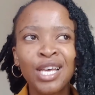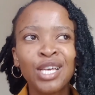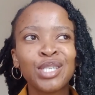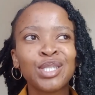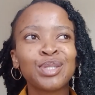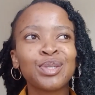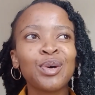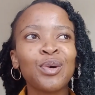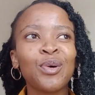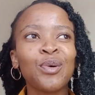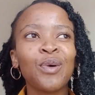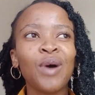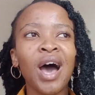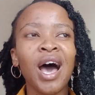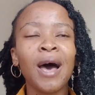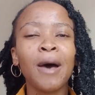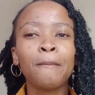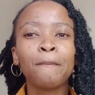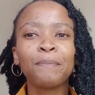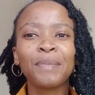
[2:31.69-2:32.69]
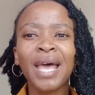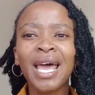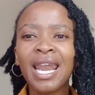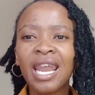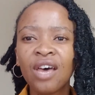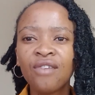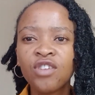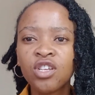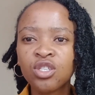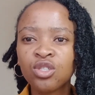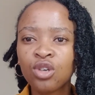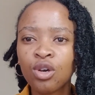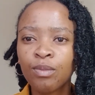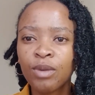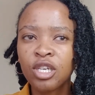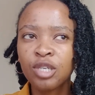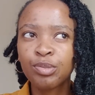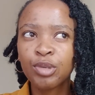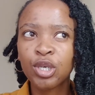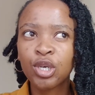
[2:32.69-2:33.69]
So I love it so
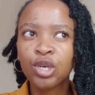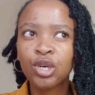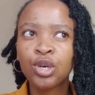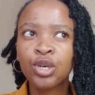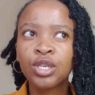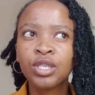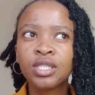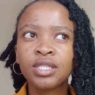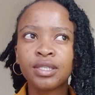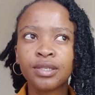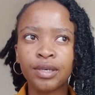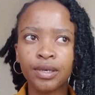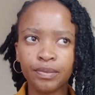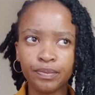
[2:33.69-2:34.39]
much because